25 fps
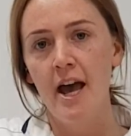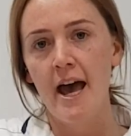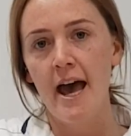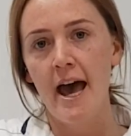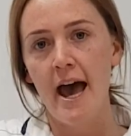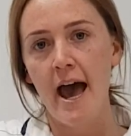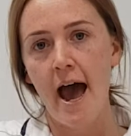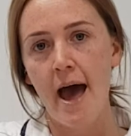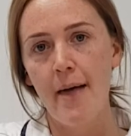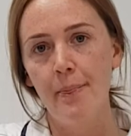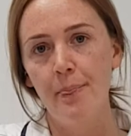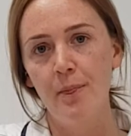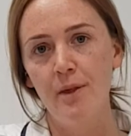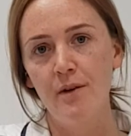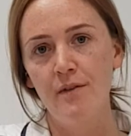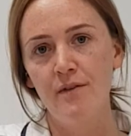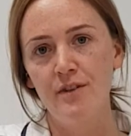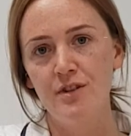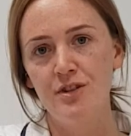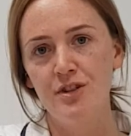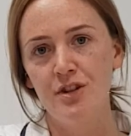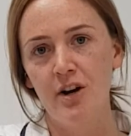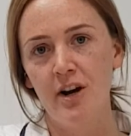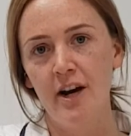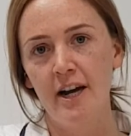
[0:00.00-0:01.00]
and the
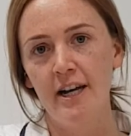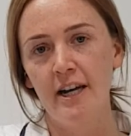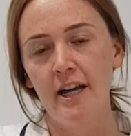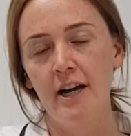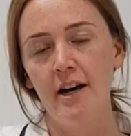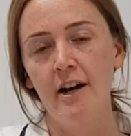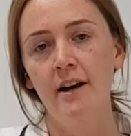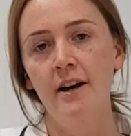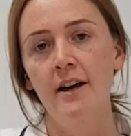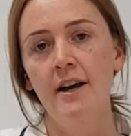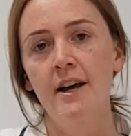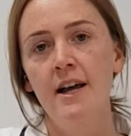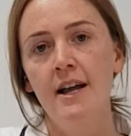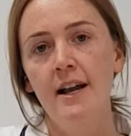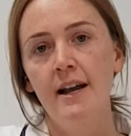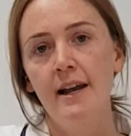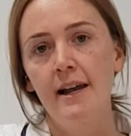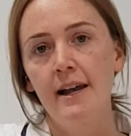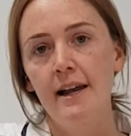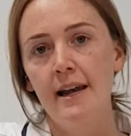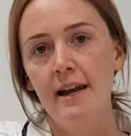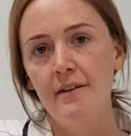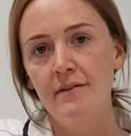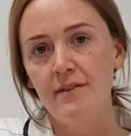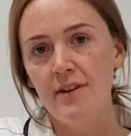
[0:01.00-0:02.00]
vagina,
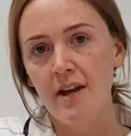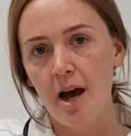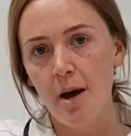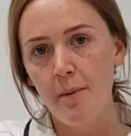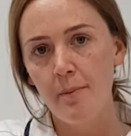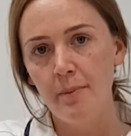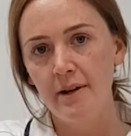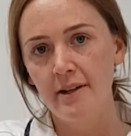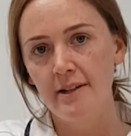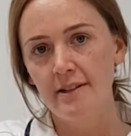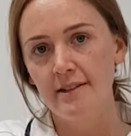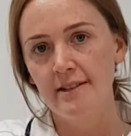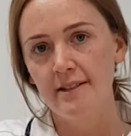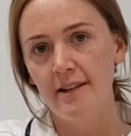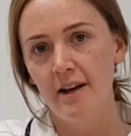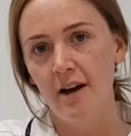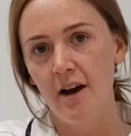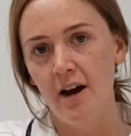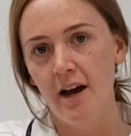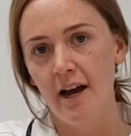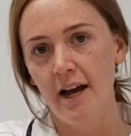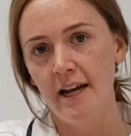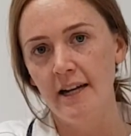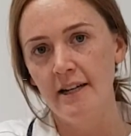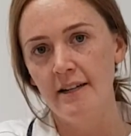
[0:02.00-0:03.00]
lift up
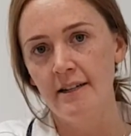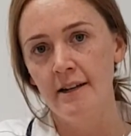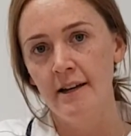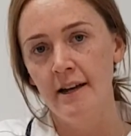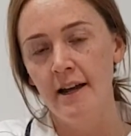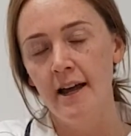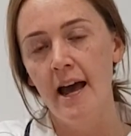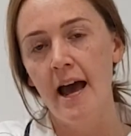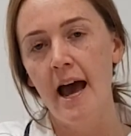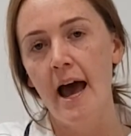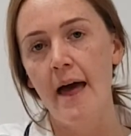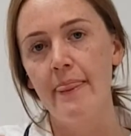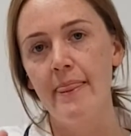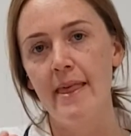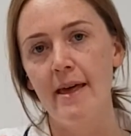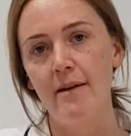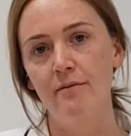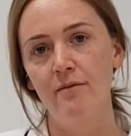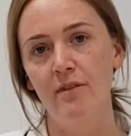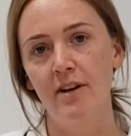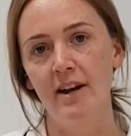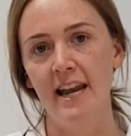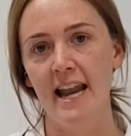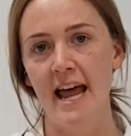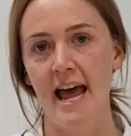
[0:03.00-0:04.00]
inside and then
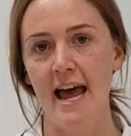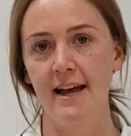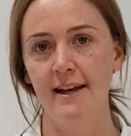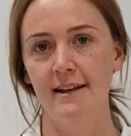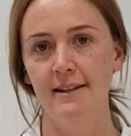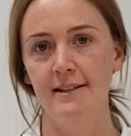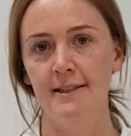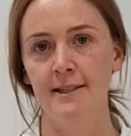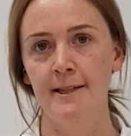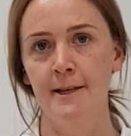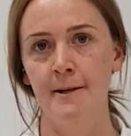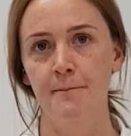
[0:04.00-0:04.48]
relax.